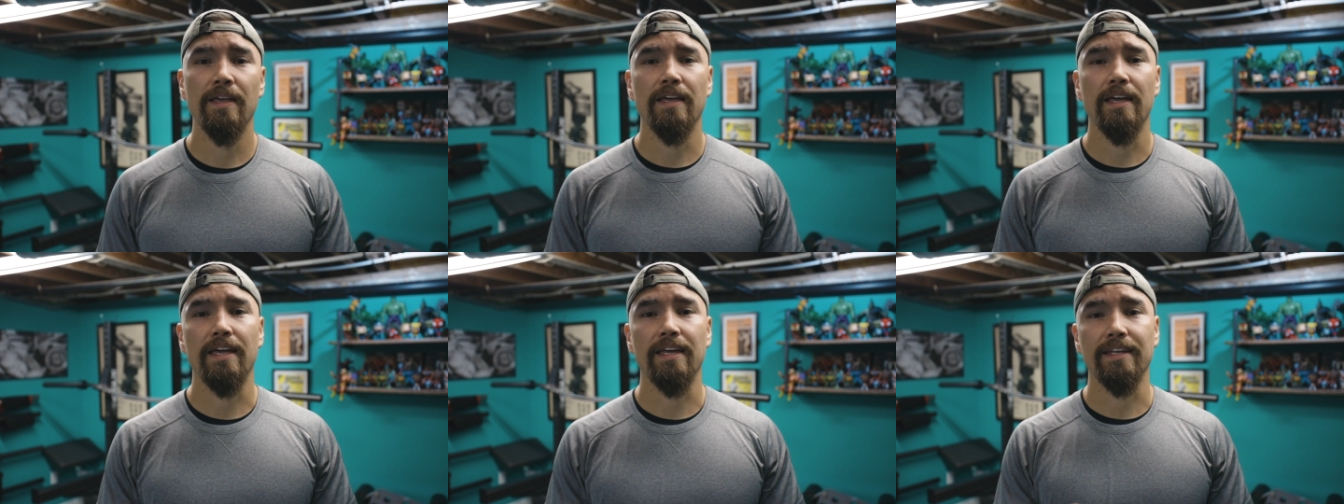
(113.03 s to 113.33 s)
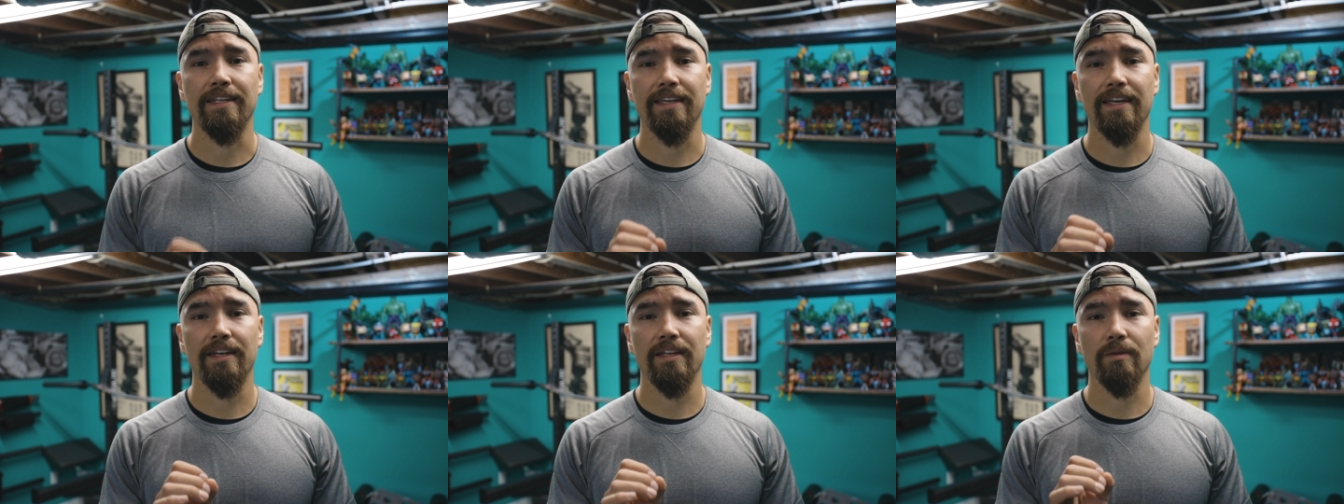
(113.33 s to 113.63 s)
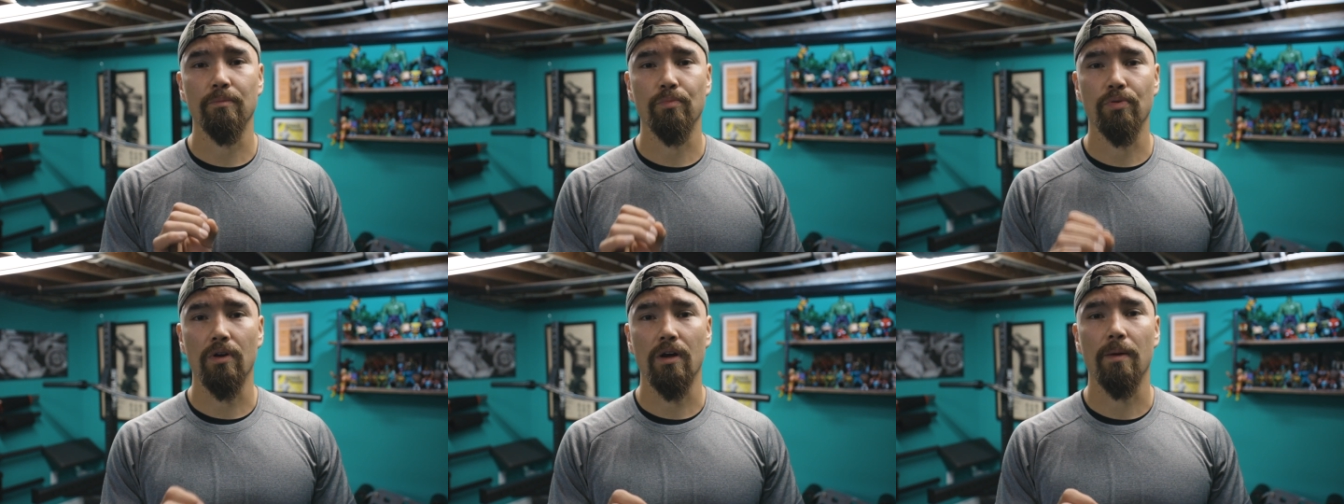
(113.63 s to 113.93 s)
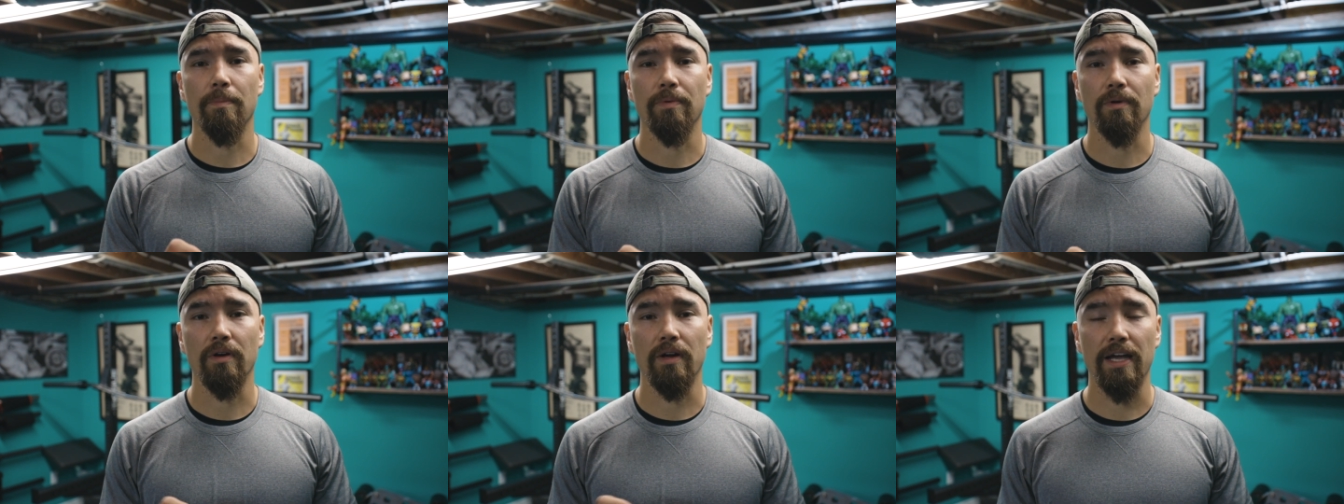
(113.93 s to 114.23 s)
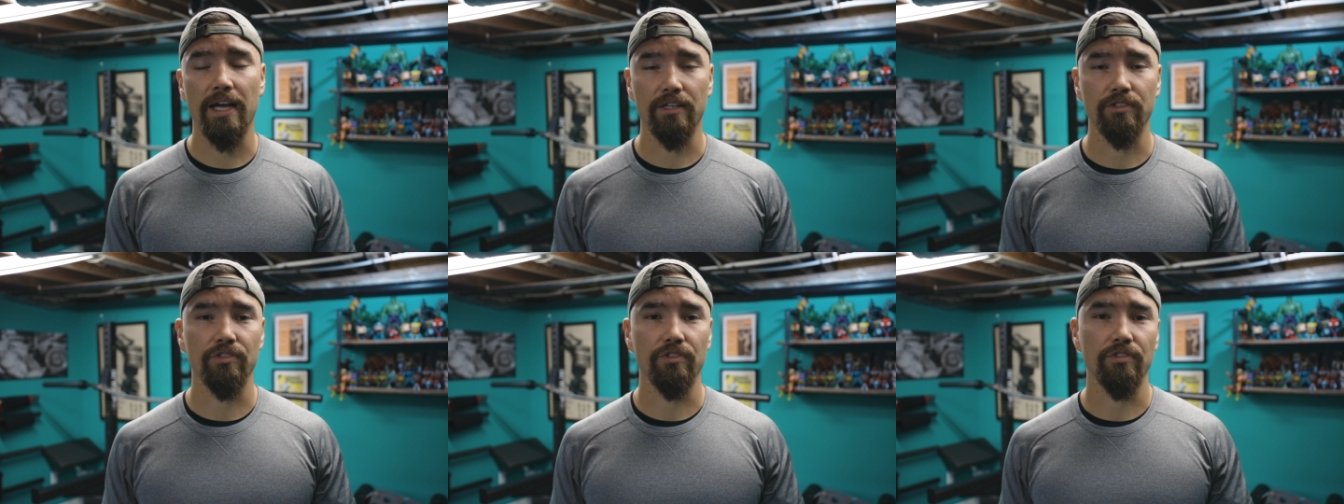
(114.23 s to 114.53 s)
and getting proper
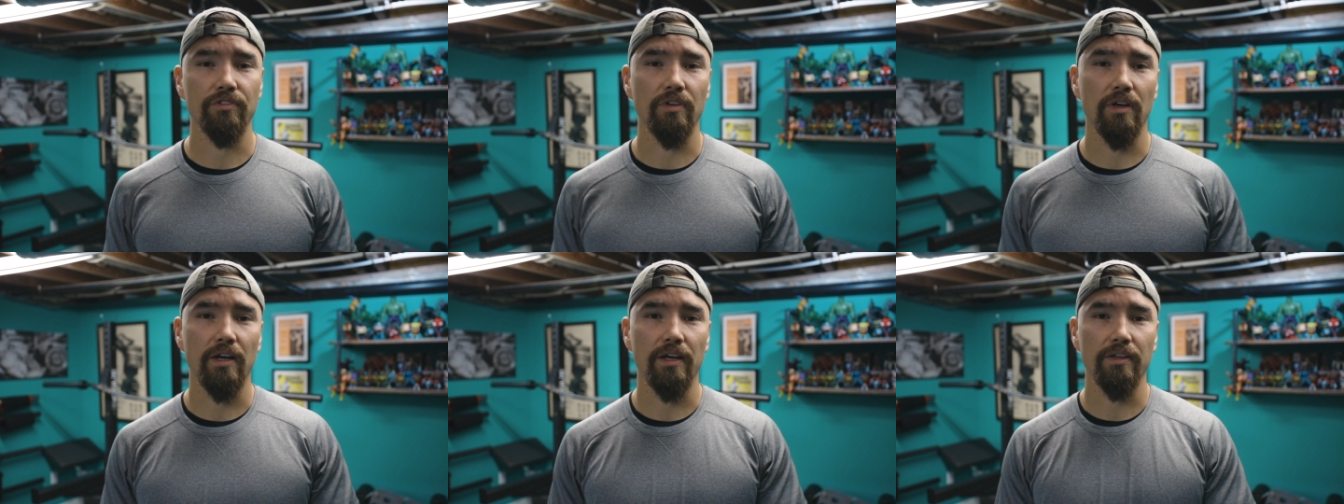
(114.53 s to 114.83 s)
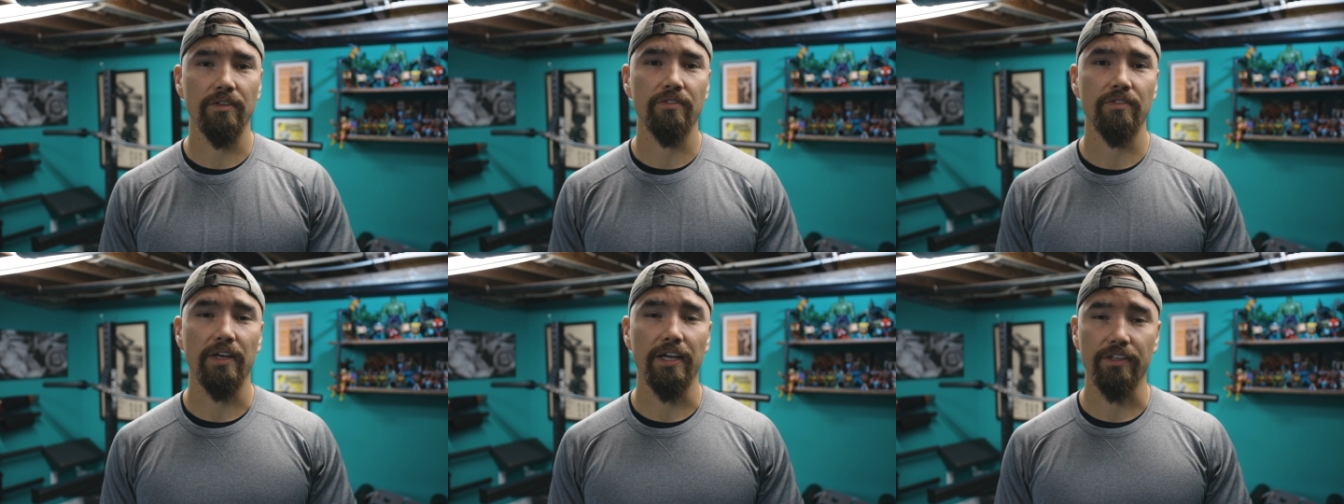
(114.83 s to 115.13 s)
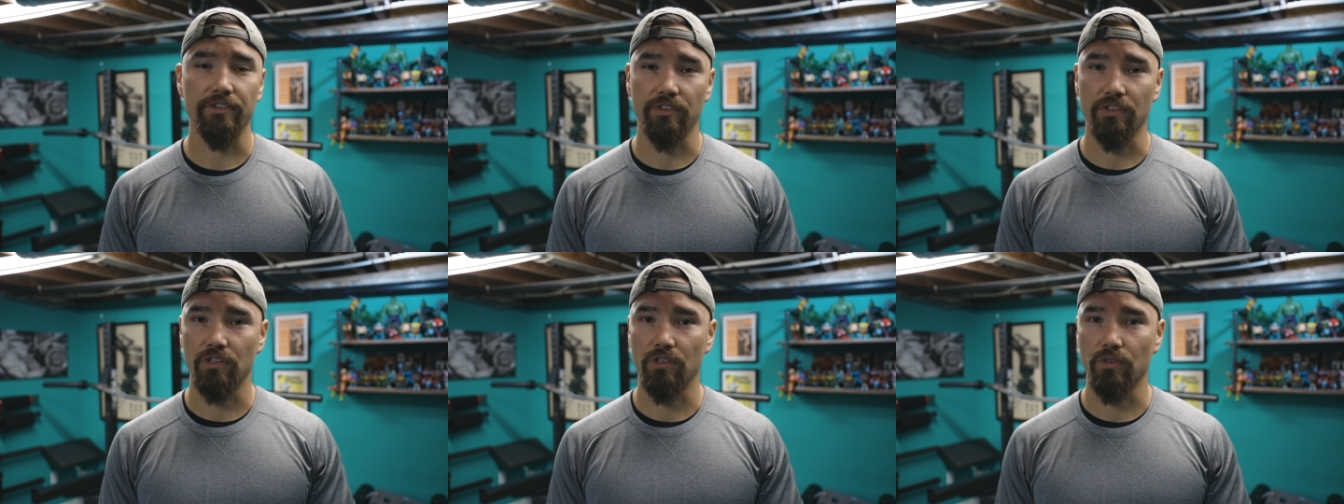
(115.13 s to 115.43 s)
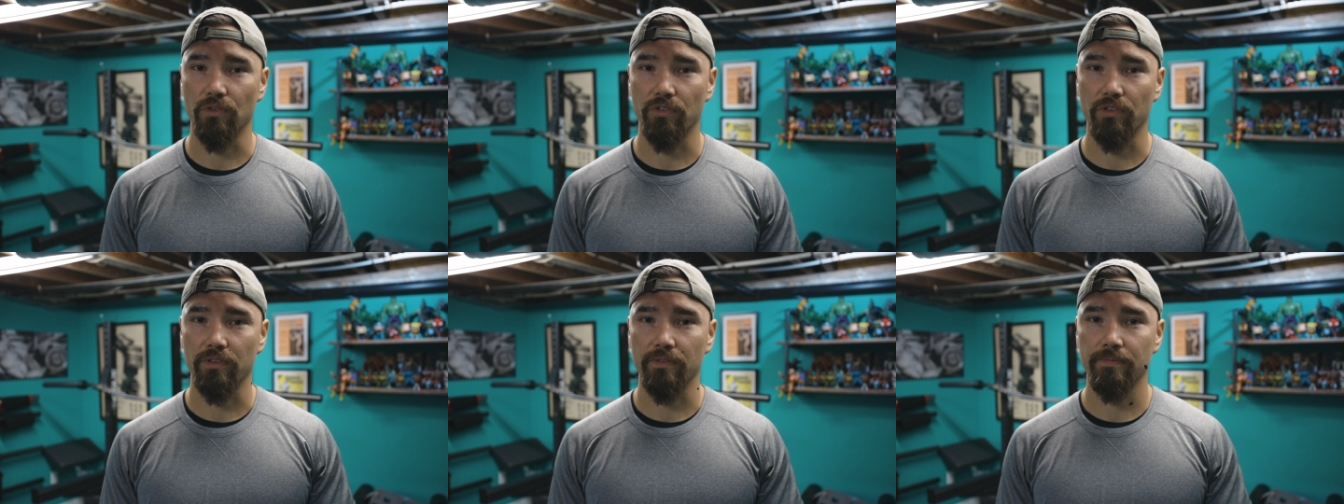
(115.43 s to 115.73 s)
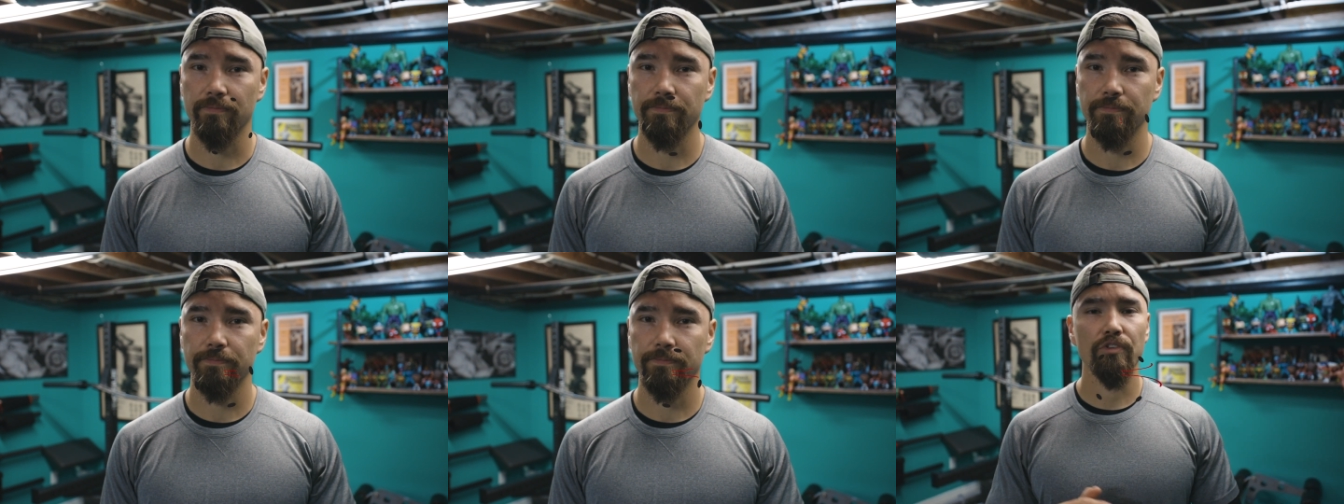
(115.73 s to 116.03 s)
exercise execution.
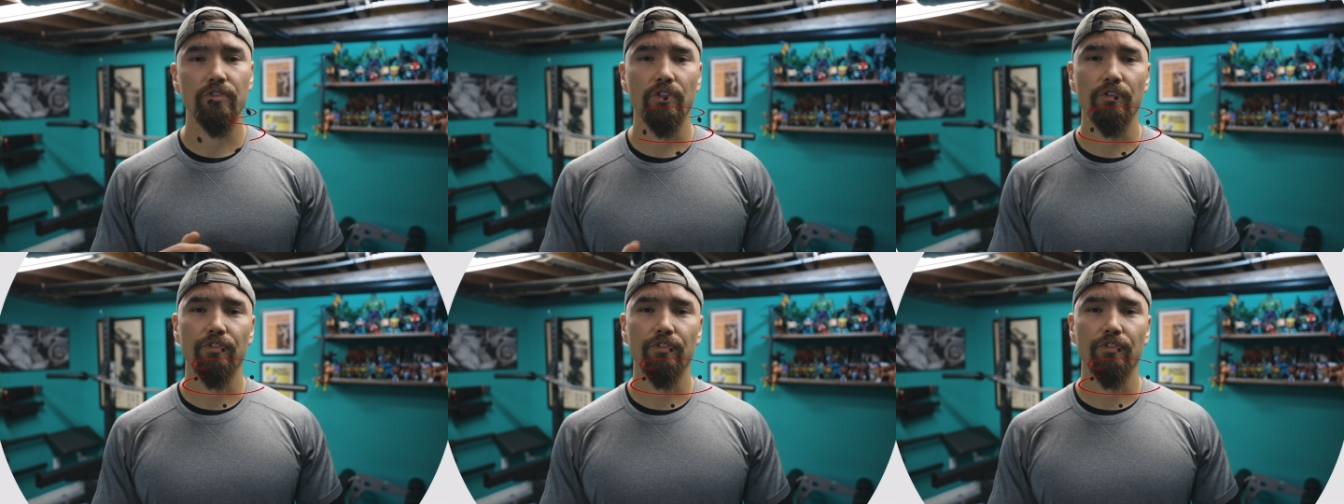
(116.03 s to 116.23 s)
So the